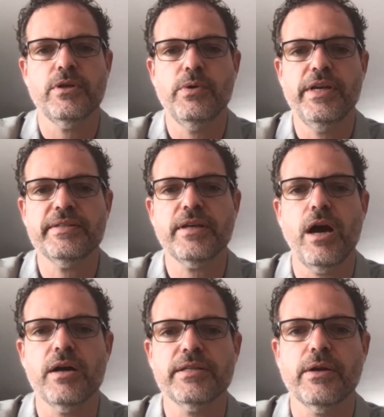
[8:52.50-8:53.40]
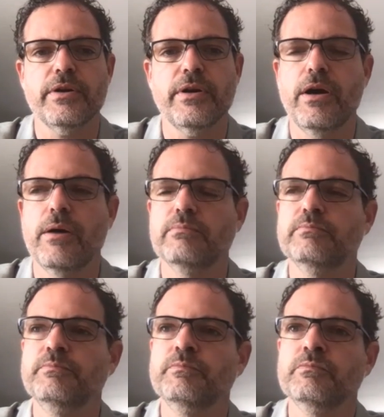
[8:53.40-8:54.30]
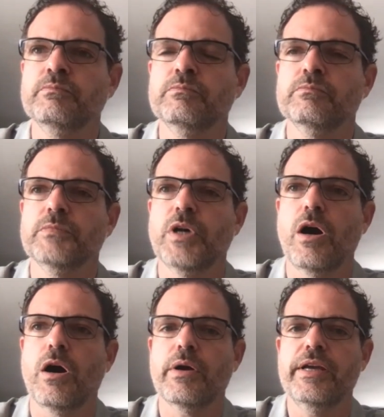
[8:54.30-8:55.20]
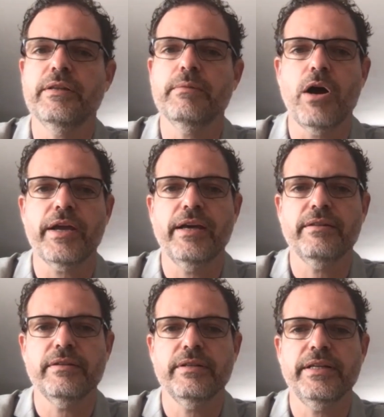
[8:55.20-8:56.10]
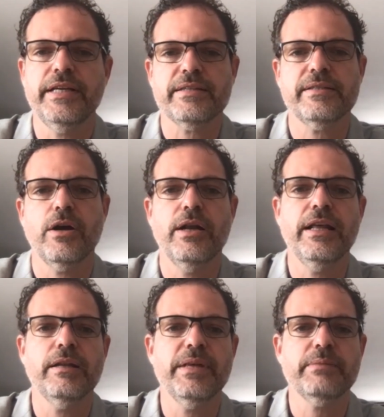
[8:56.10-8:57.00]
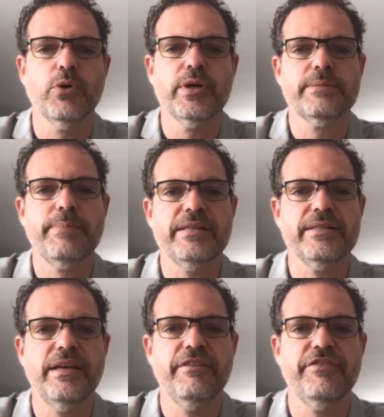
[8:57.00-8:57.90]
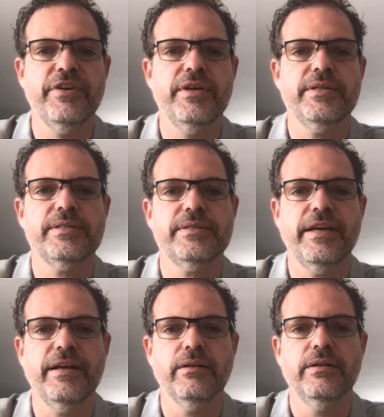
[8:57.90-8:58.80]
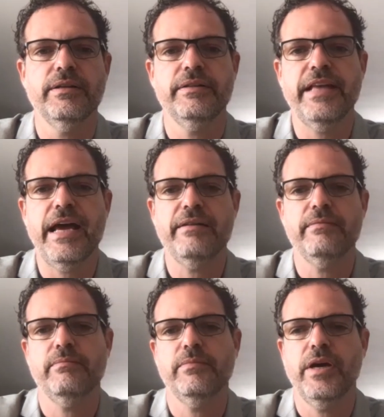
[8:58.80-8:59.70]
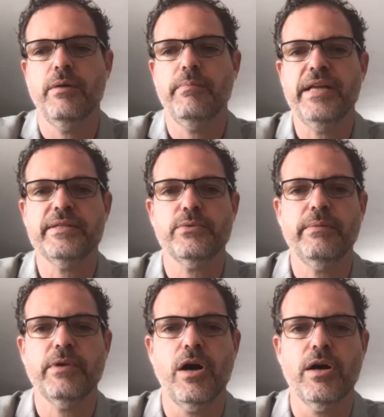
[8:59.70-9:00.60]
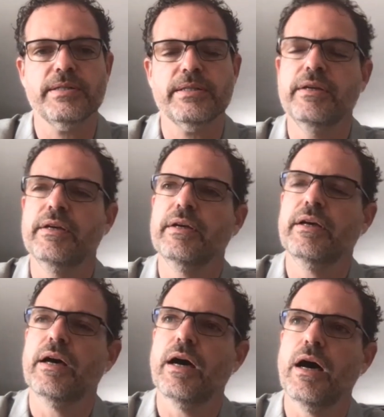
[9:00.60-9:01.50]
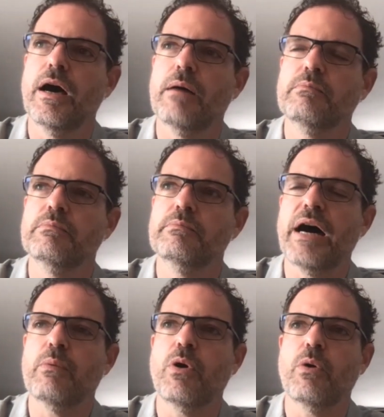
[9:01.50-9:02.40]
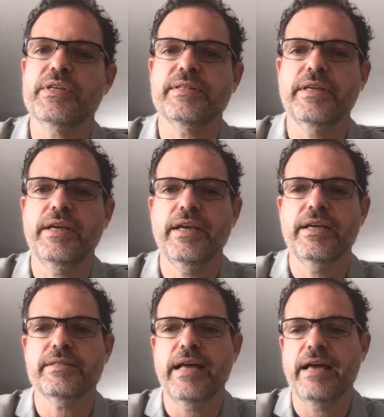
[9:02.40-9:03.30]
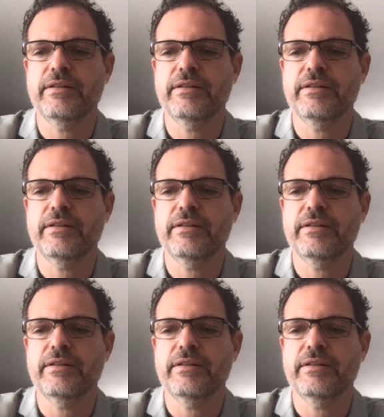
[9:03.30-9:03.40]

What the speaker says: his cars are in the market. Yes, they are a little bit more expensive still than mainstream cars. But what we see is that